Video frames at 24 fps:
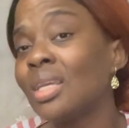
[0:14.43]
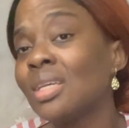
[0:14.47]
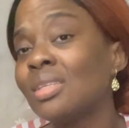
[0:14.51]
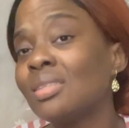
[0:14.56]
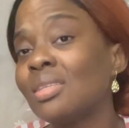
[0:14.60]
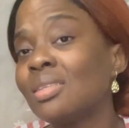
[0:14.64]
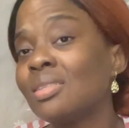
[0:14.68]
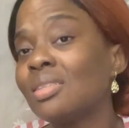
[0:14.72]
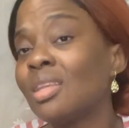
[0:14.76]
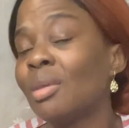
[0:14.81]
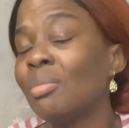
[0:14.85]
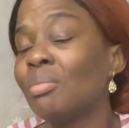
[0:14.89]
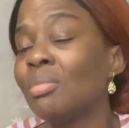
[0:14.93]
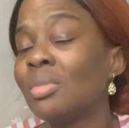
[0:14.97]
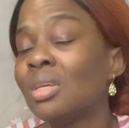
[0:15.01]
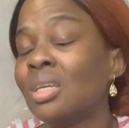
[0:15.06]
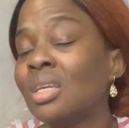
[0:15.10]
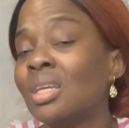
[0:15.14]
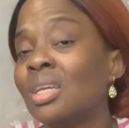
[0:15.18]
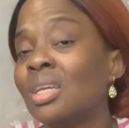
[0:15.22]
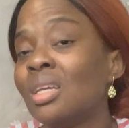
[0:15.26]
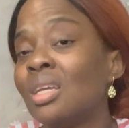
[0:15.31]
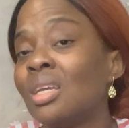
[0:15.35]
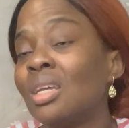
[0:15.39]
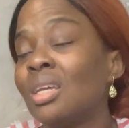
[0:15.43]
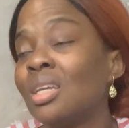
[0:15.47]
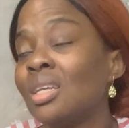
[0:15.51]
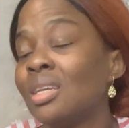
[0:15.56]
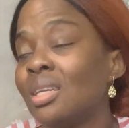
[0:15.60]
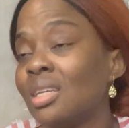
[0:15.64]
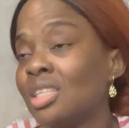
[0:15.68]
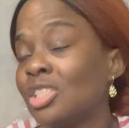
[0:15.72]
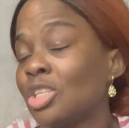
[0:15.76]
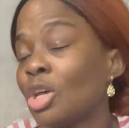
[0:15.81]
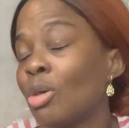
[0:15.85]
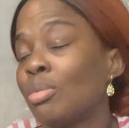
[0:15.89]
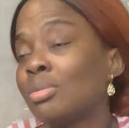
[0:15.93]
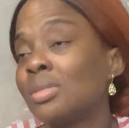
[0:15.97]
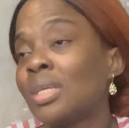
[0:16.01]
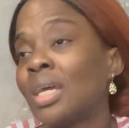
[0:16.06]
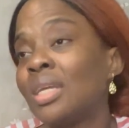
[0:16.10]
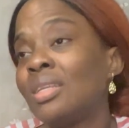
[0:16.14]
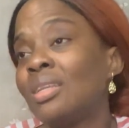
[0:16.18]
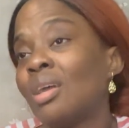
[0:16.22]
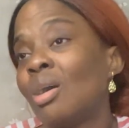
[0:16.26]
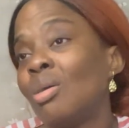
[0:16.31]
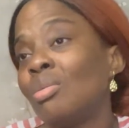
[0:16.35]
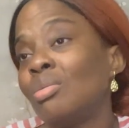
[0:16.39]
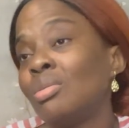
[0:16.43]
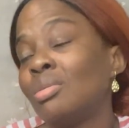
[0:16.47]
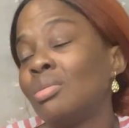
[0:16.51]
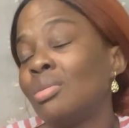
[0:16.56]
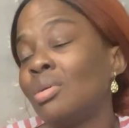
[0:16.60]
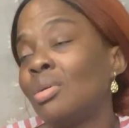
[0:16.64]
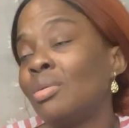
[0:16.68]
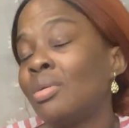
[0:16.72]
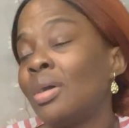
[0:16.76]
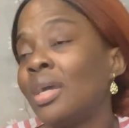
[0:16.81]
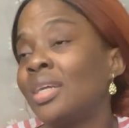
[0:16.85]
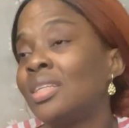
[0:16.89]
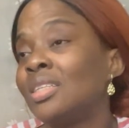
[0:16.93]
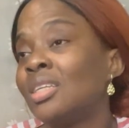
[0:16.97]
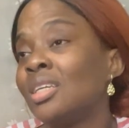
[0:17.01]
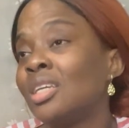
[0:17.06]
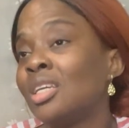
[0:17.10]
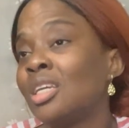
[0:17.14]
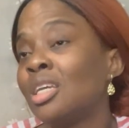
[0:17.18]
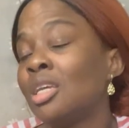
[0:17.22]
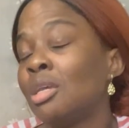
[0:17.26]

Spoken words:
system is upside down, all right?